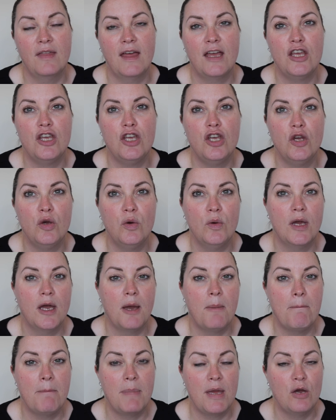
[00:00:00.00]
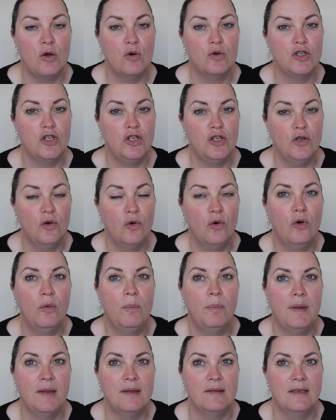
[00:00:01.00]
that you can build
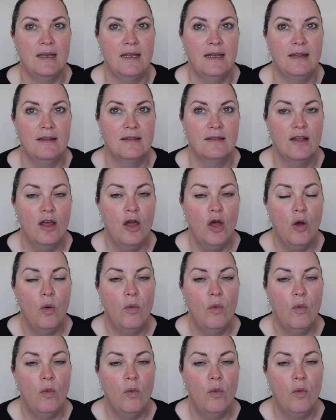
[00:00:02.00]
your business